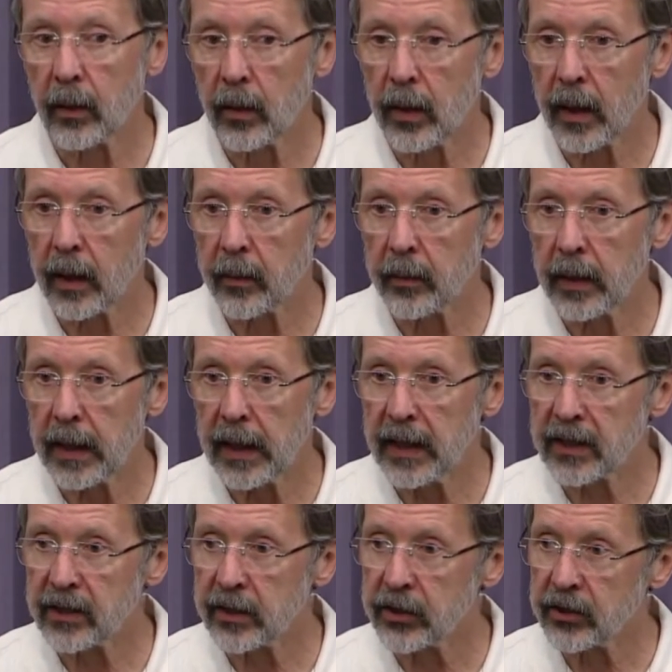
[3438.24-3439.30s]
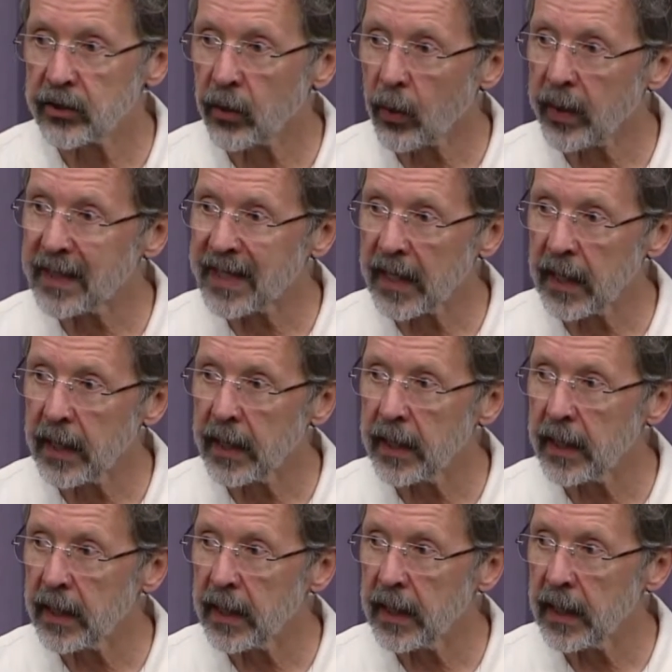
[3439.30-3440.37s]
Um, is the
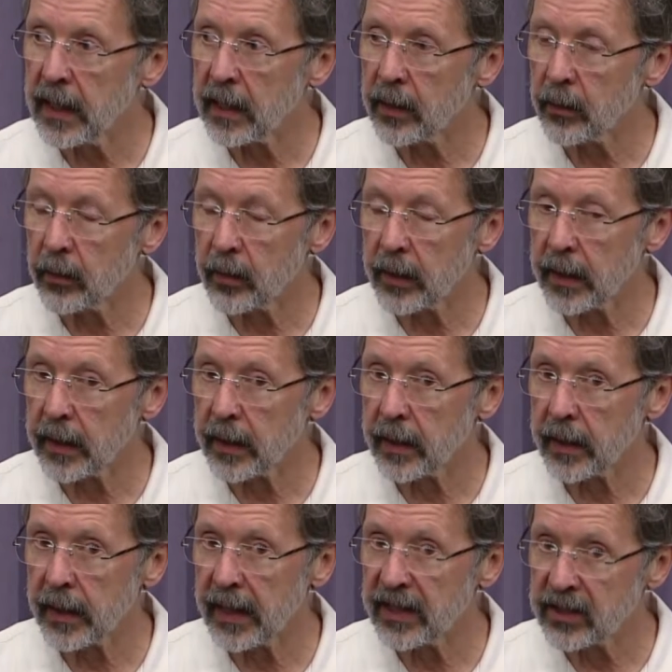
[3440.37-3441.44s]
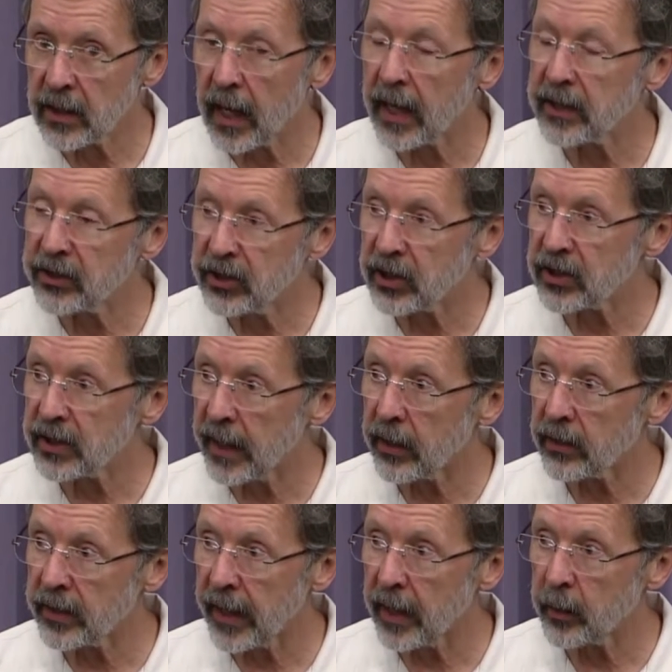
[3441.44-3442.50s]
storytelling uh, is not just
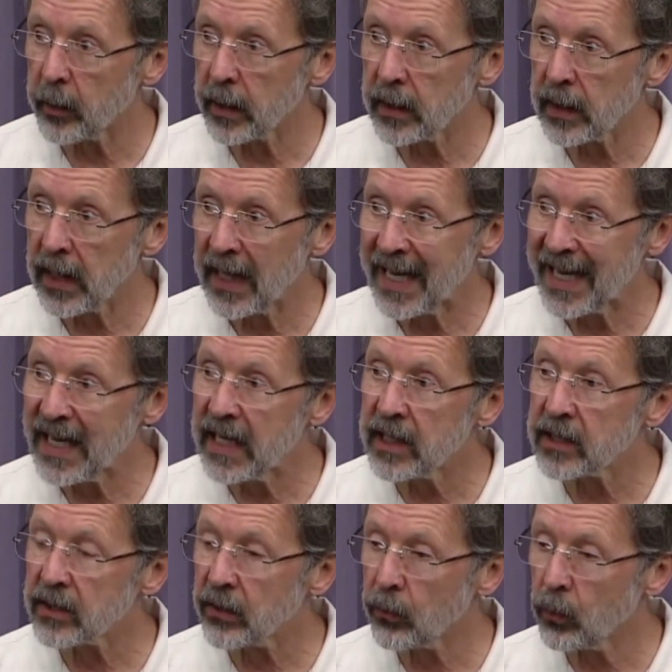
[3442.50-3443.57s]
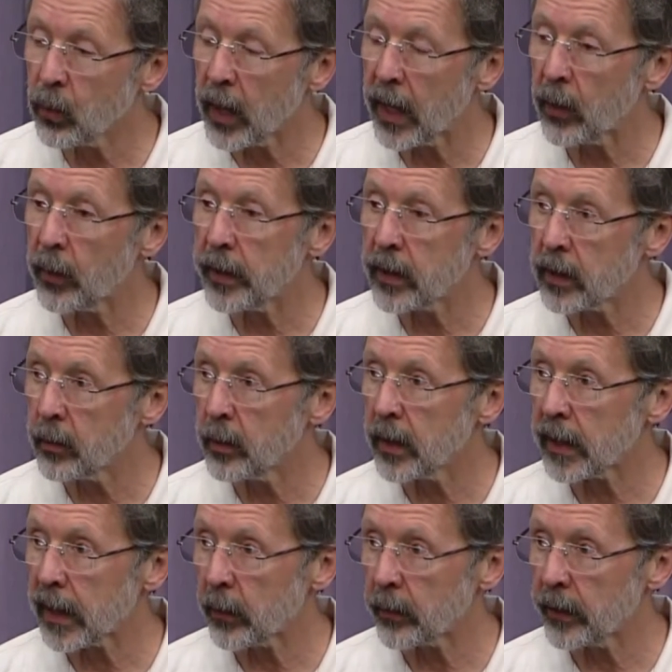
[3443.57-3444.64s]
entertainment. It is the way we
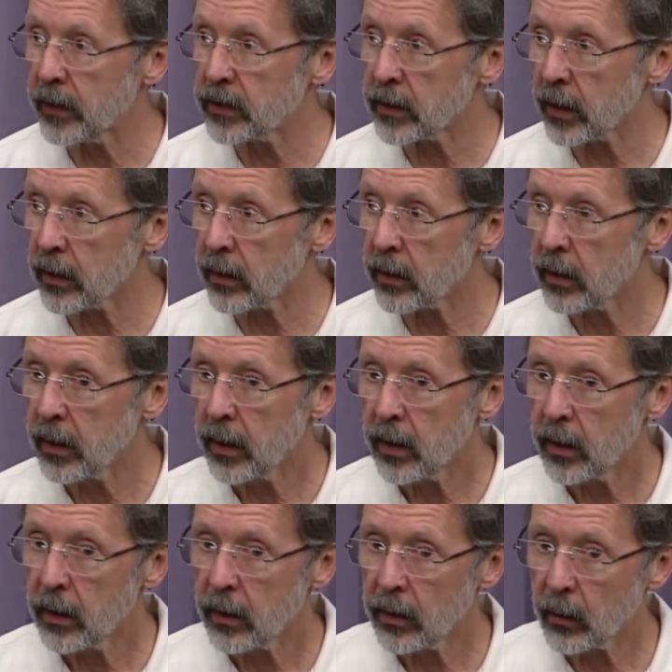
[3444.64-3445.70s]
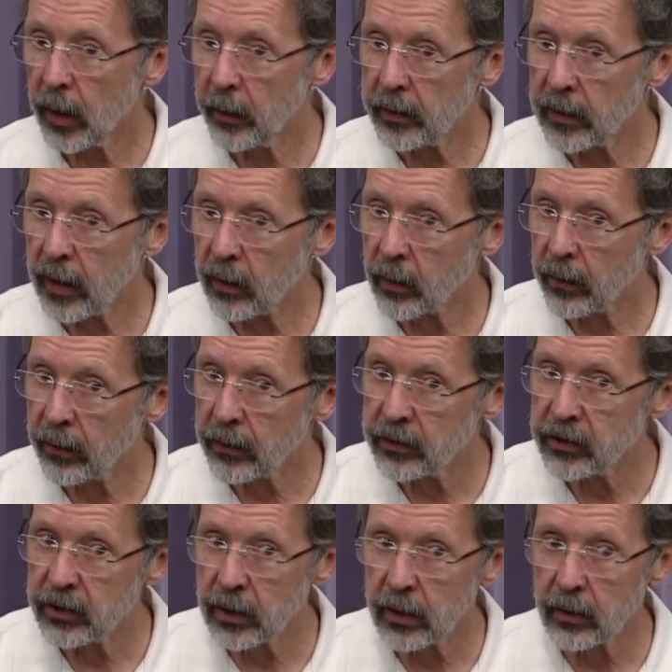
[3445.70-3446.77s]
communicate with each other, the way we talk with our
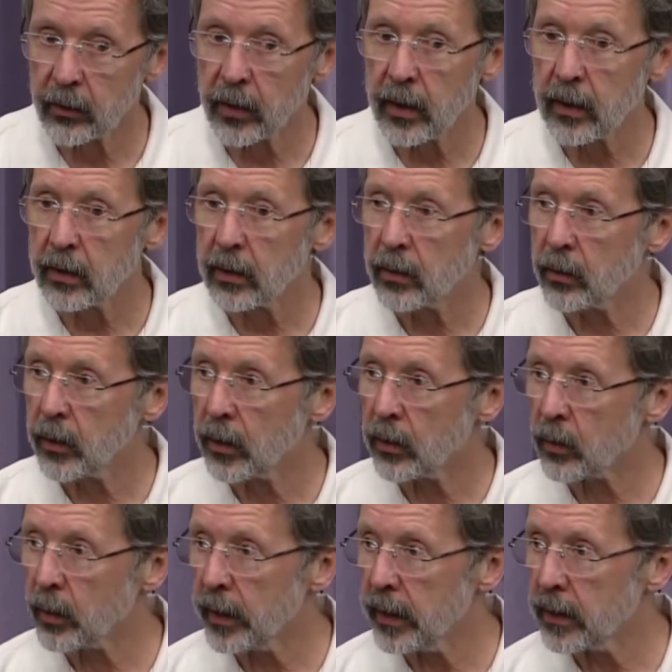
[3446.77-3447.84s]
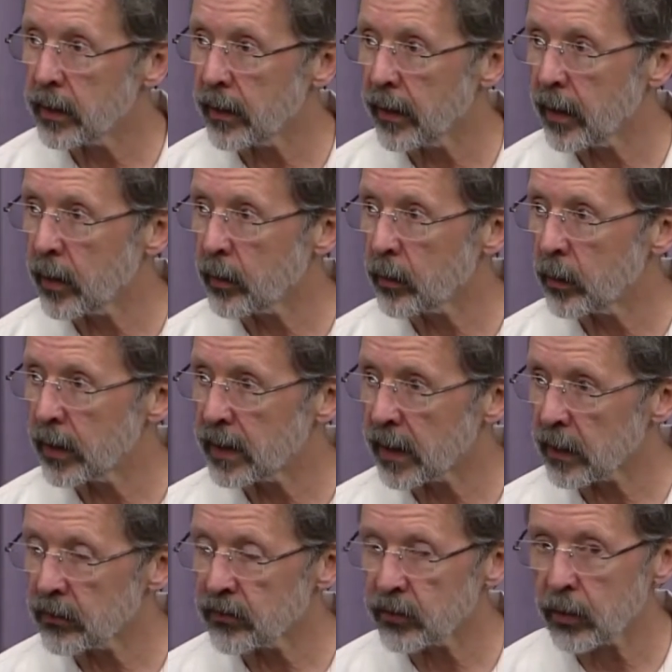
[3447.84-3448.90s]
children, we read to them, we
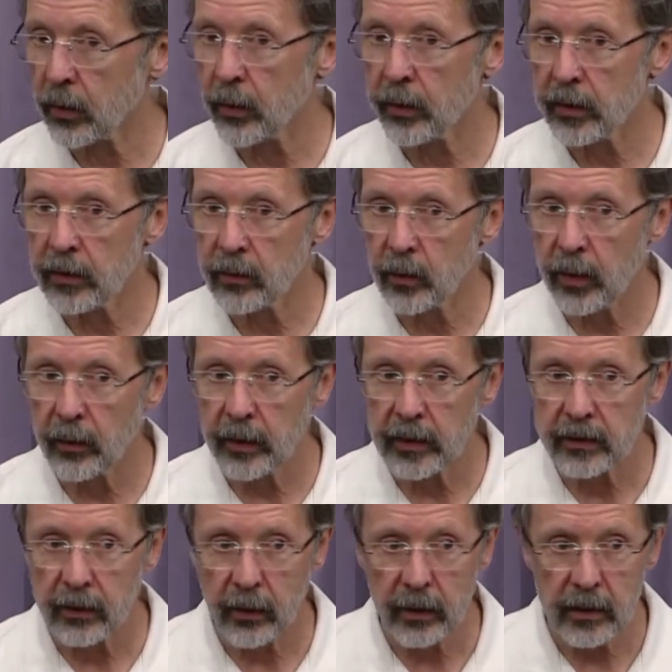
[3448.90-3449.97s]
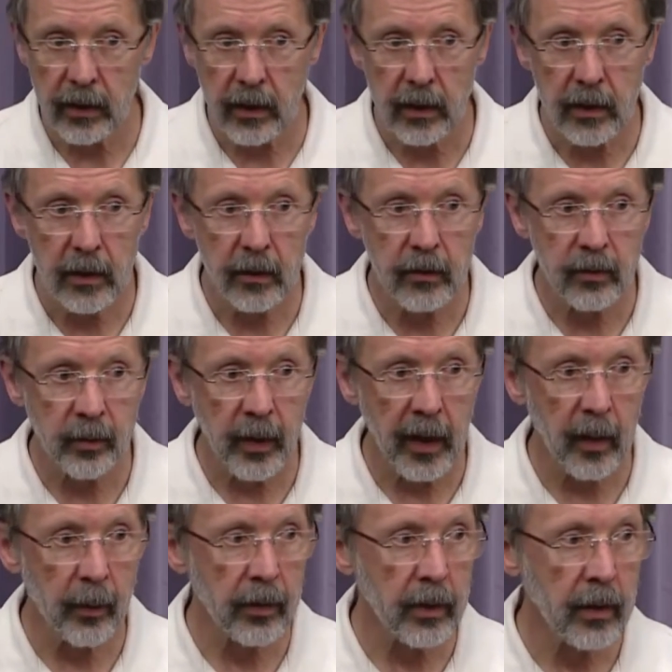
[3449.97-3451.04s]
tell stories, we read stories in the
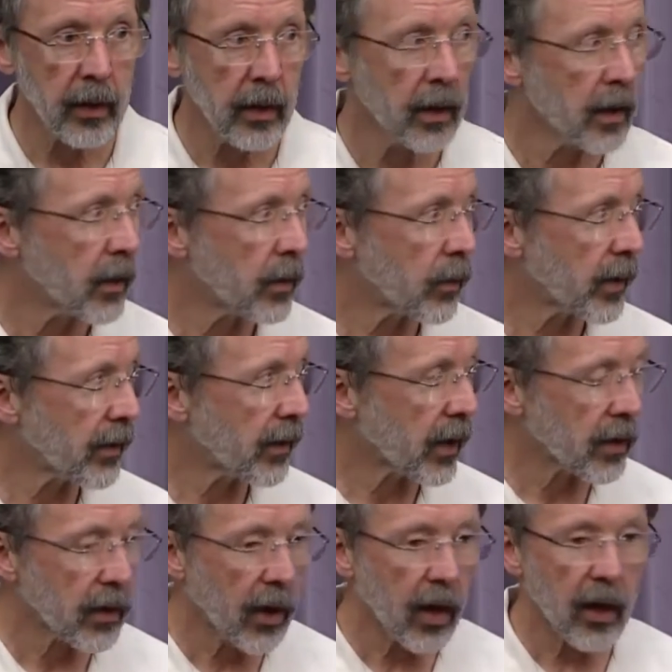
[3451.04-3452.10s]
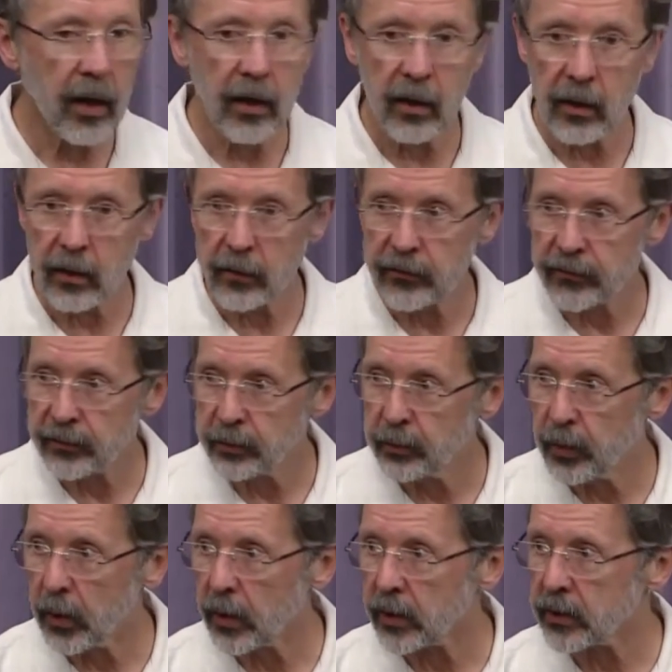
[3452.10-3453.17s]
newspaper, we've got articles,
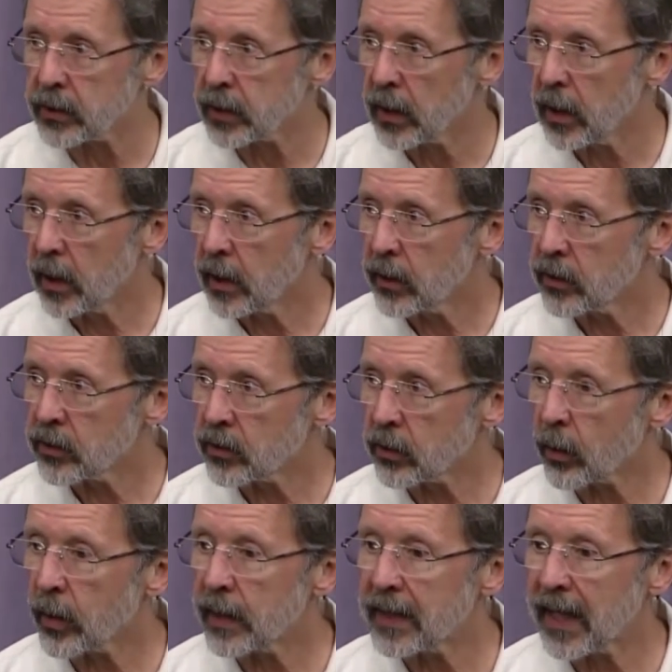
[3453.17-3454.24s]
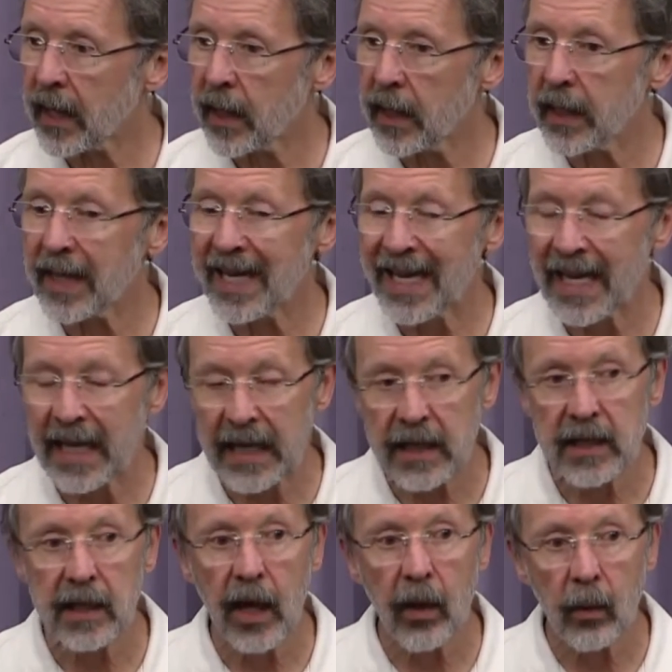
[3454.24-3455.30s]
books. Storytelling
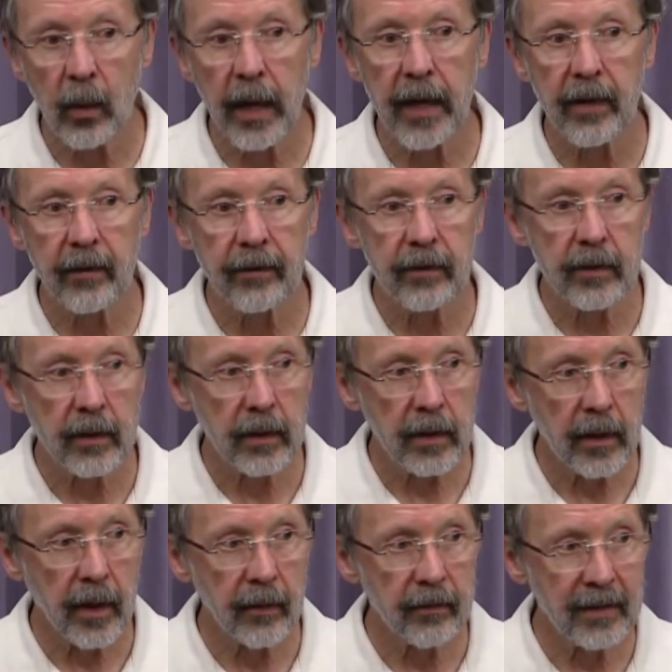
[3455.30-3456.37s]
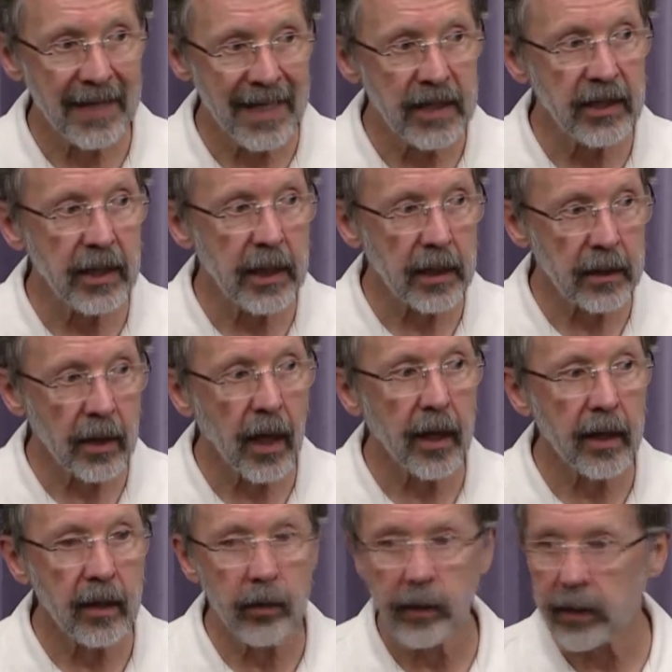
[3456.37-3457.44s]
is our way of, of teaching and
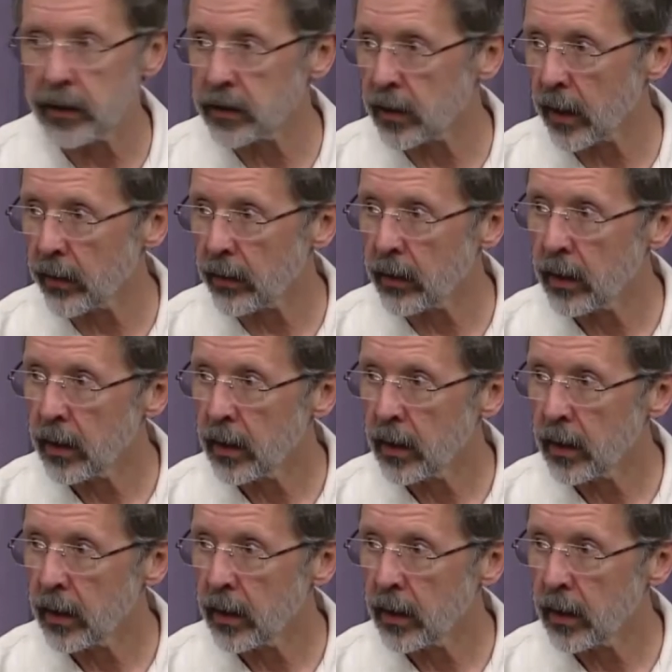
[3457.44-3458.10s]
talking with each other.